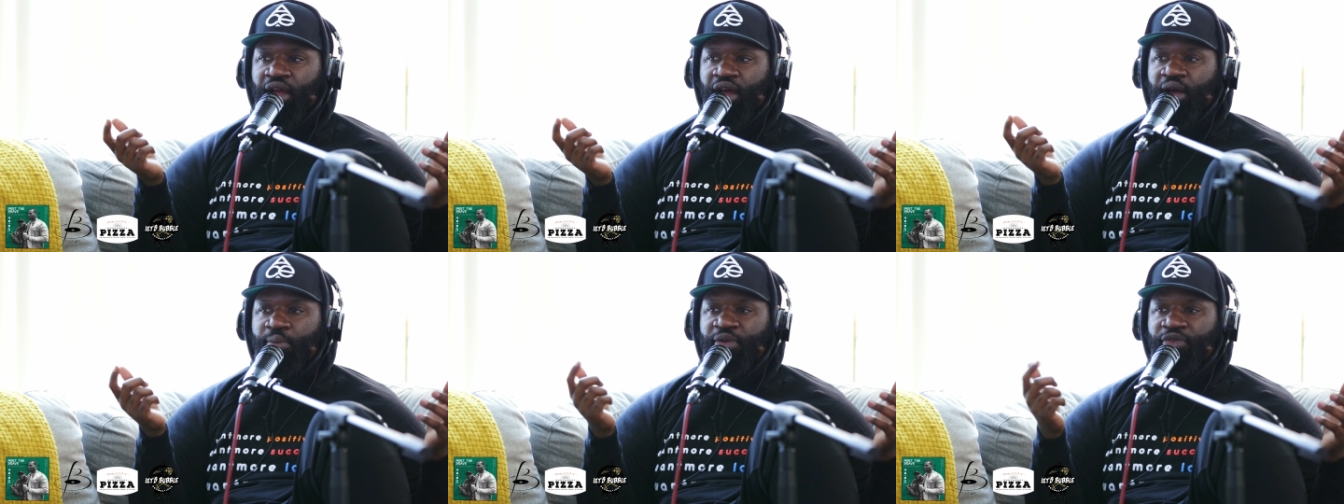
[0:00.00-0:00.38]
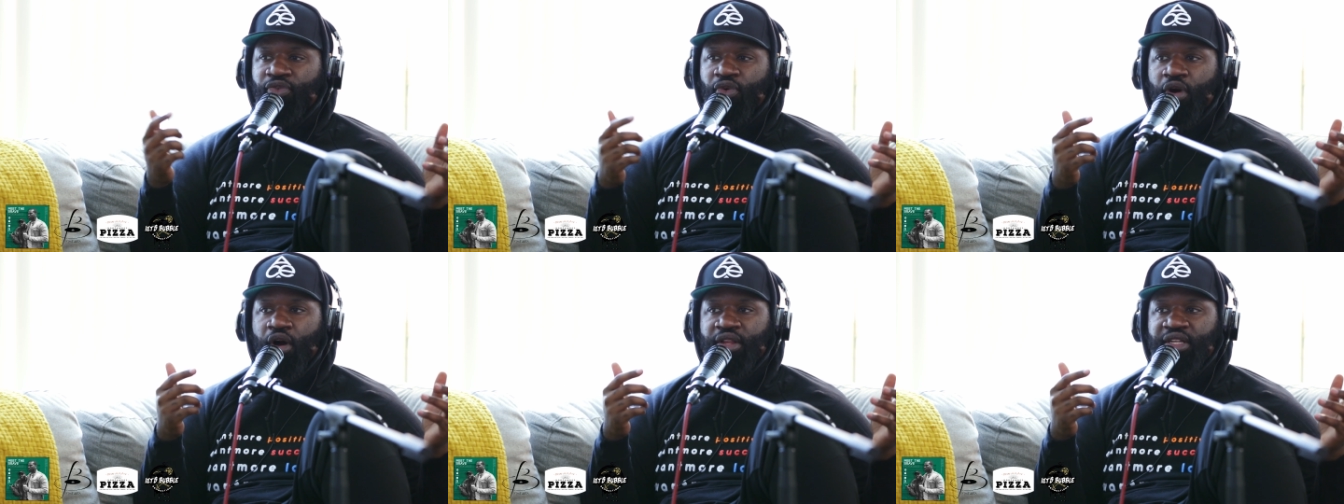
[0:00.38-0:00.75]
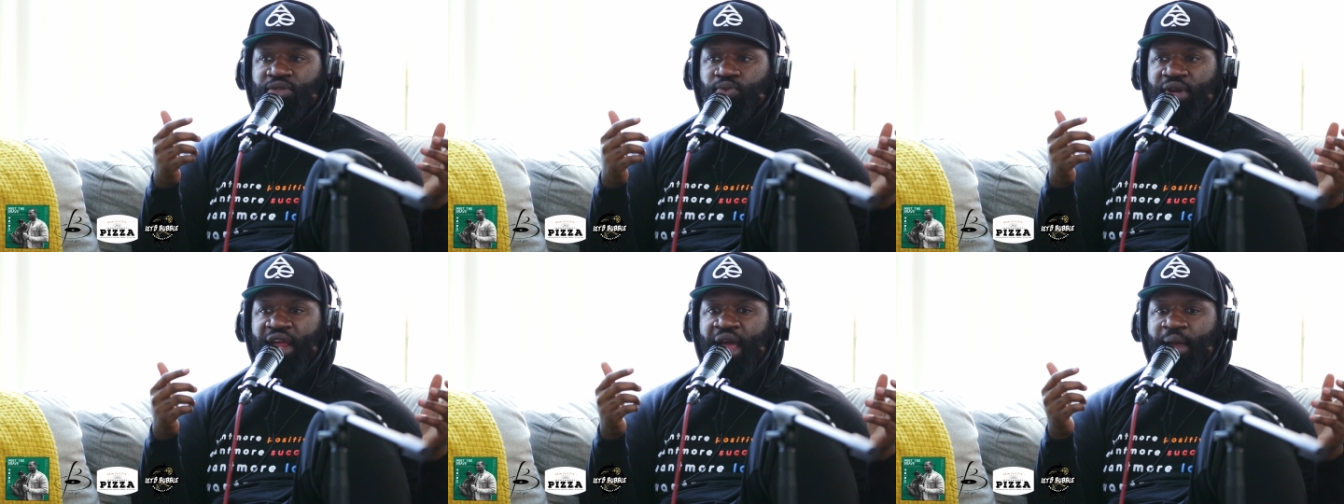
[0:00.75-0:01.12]
Mm. Before all
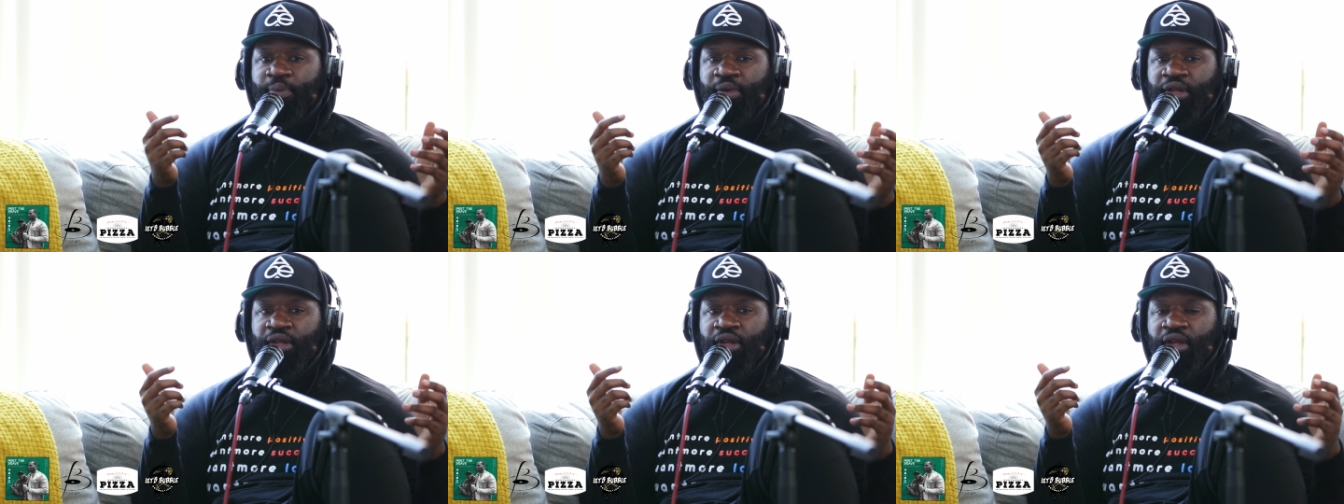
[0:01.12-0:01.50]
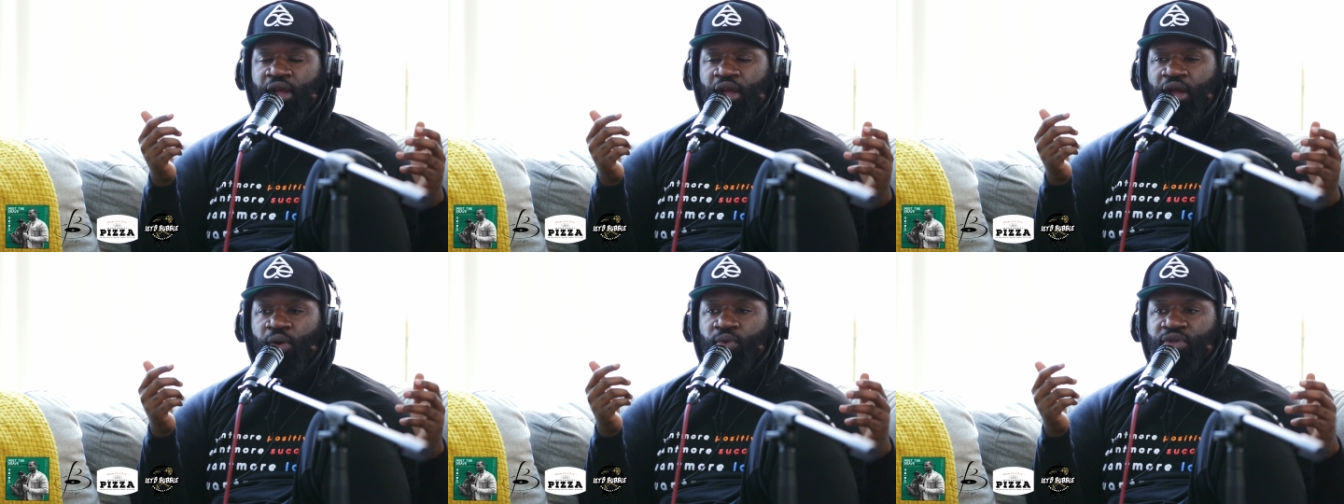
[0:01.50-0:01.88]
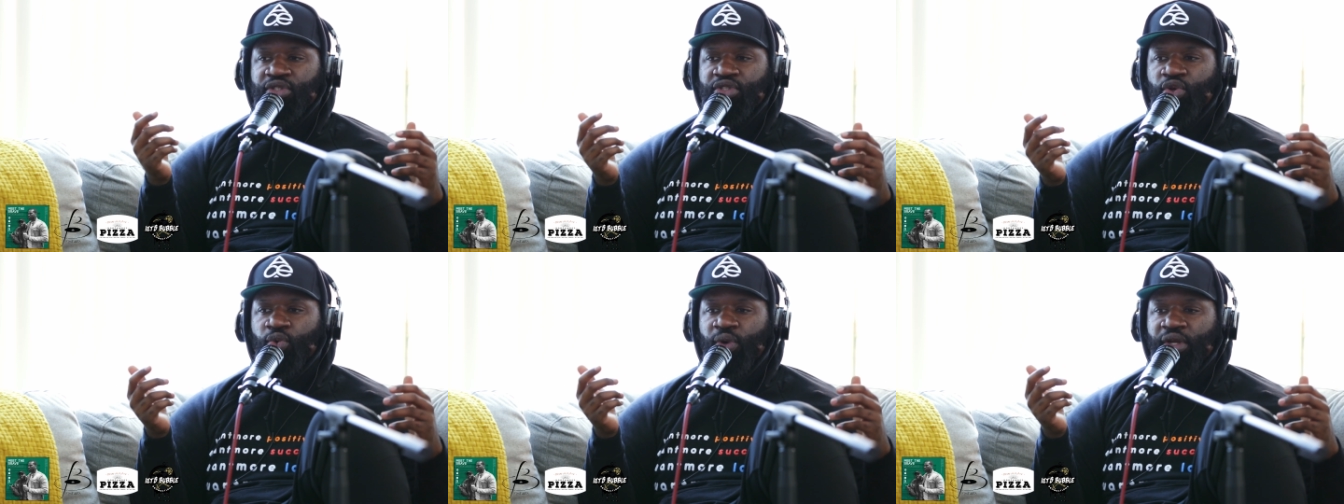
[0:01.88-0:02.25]
this would happen,
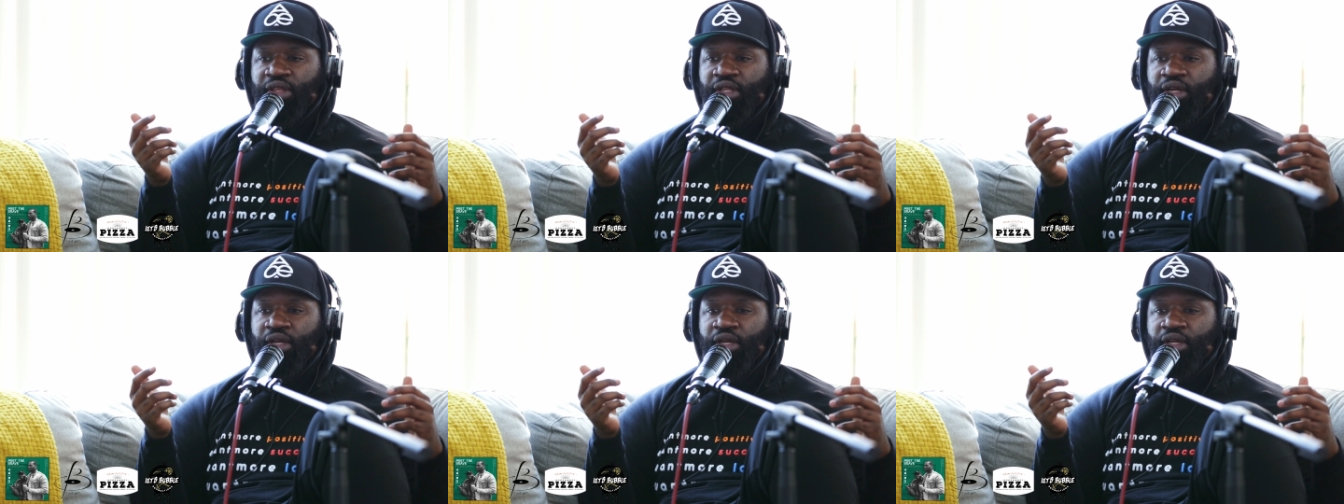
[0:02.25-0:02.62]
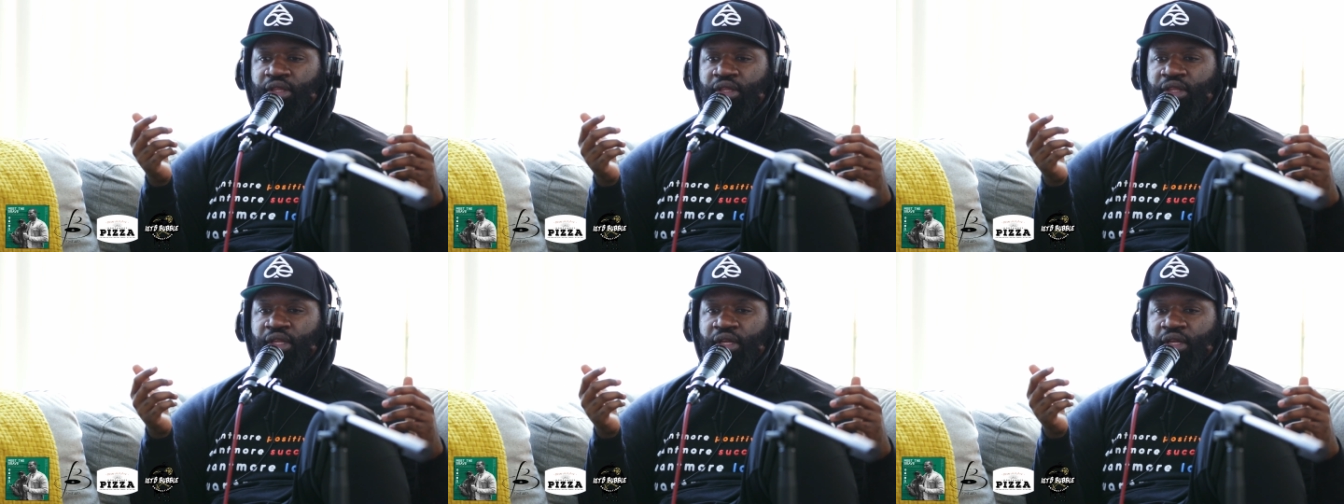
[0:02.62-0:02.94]
was doing the